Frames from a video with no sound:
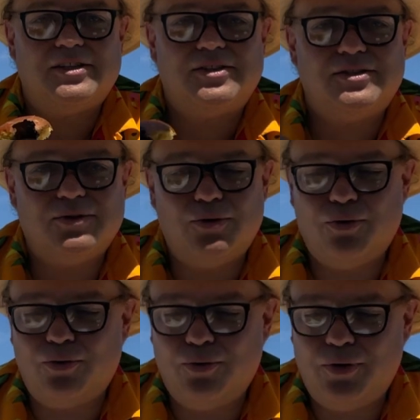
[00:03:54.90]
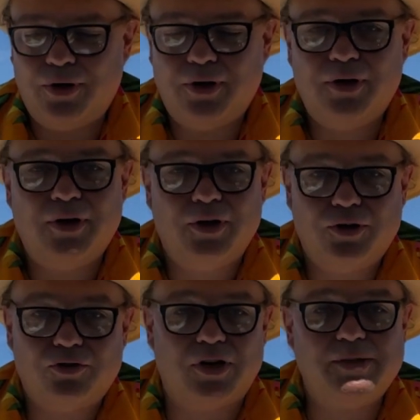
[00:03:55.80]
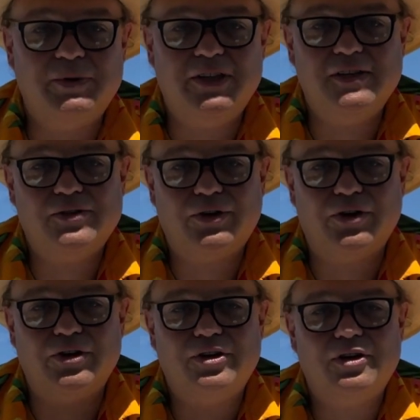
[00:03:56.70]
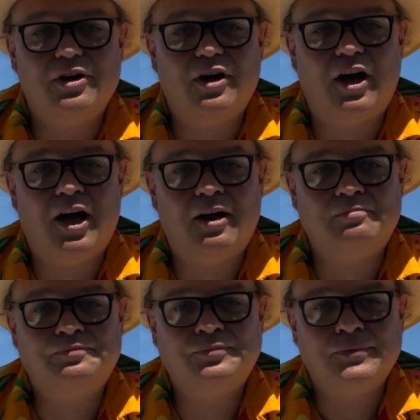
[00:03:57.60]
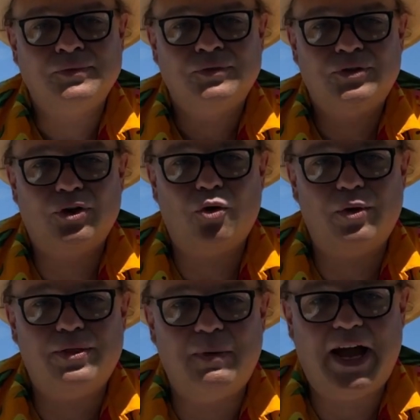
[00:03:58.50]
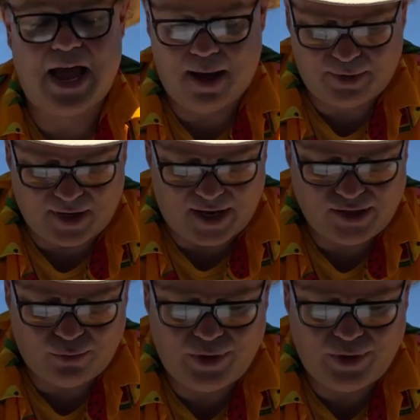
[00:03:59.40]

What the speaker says: so trust me, these are good. To go with my appetizer, we